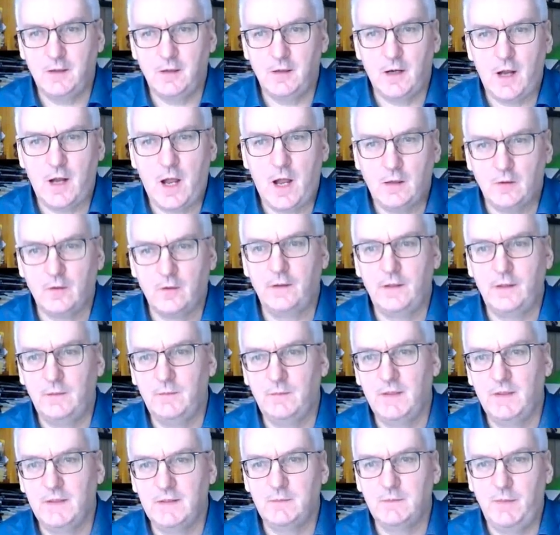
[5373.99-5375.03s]

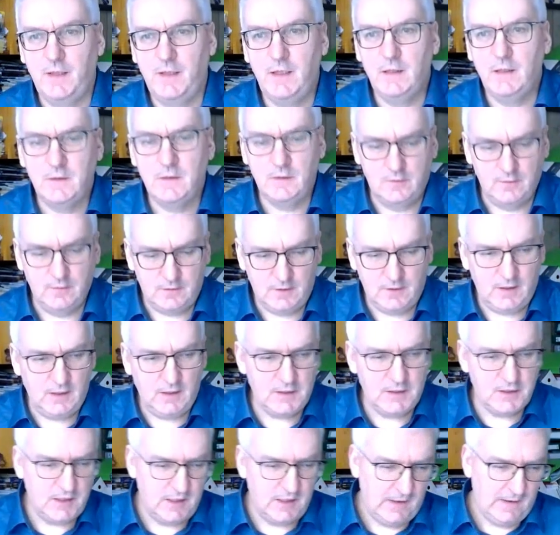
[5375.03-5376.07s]
Acronym is Bridge to
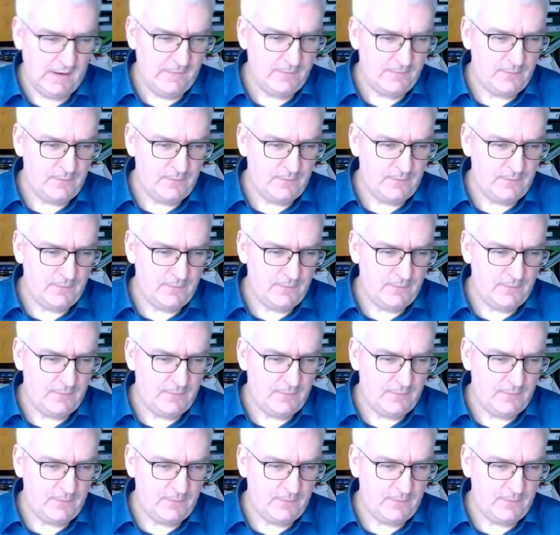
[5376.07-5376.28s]
Teach.